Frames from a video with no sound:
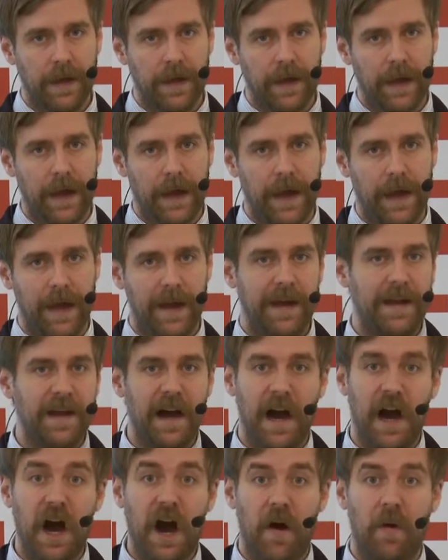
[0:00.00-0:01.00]
uh,
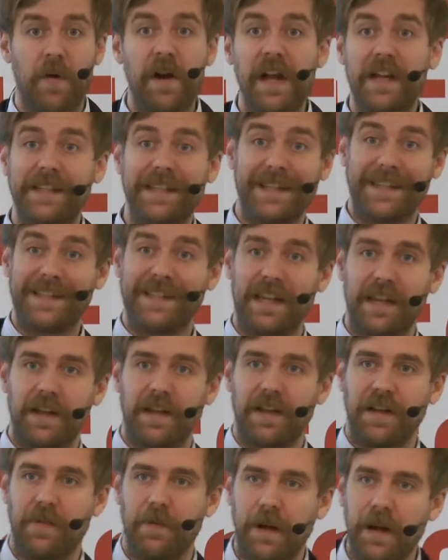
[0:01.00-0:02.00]
our
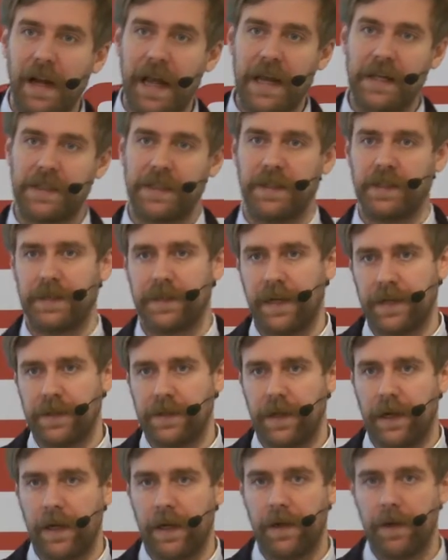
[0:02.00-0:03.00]
existing regulation
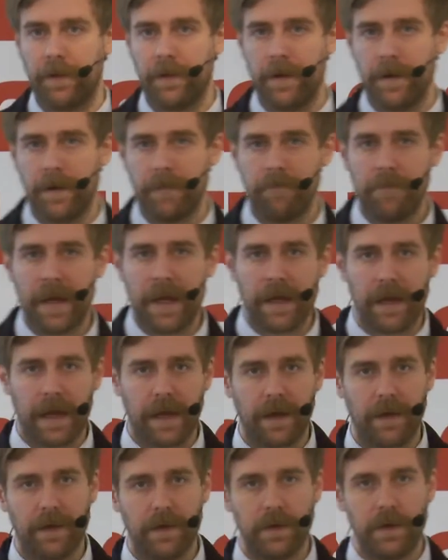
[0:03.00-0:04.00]
essentially,
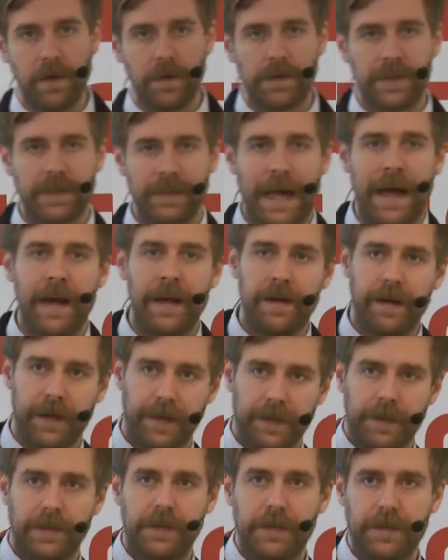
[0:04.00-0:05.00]
meaning new
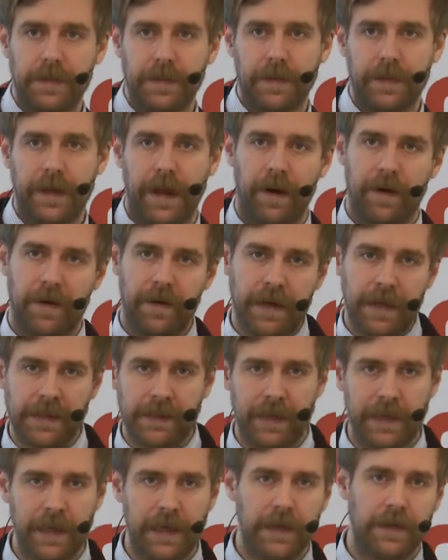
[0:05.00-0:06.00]
standards that are
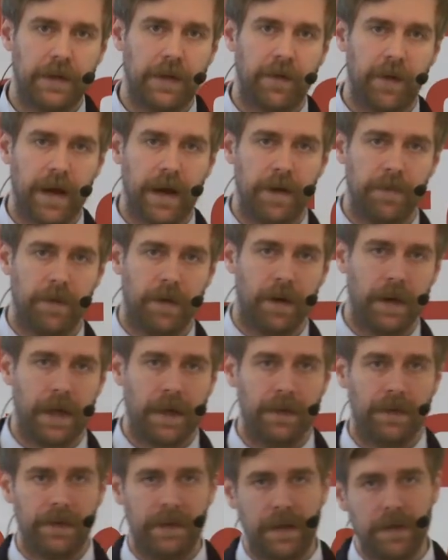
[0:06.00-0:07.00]
easily integratable
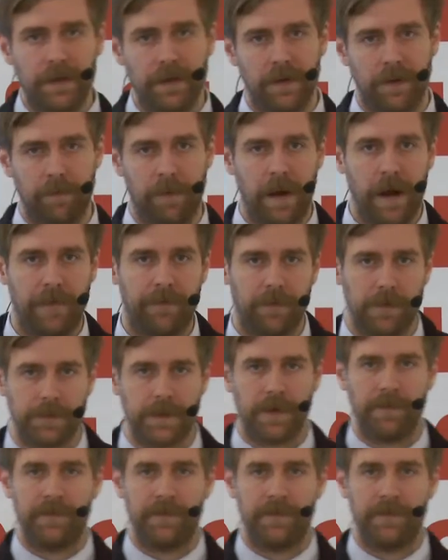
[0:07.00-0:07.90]
into digital platforms of